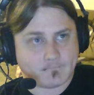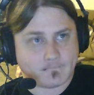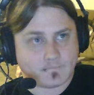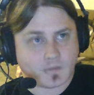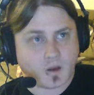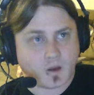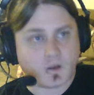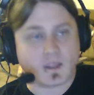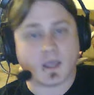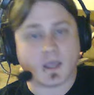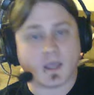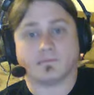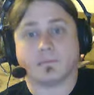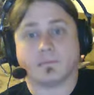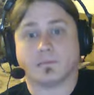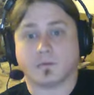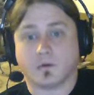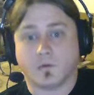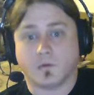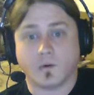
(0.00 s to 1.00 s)
oh yeah,
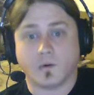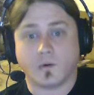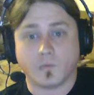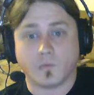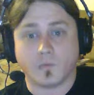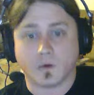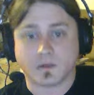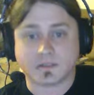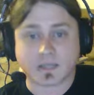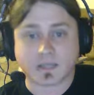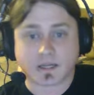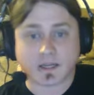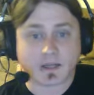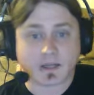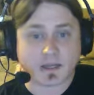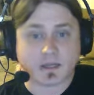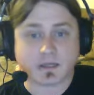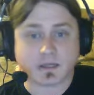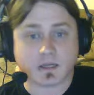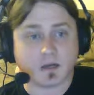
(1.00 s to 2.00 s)
one more deck I
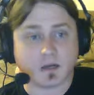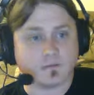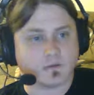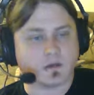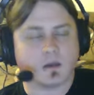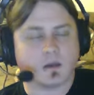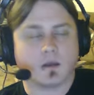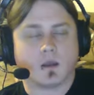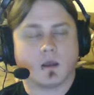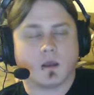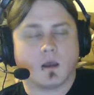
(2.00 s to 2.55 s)
gotta cover.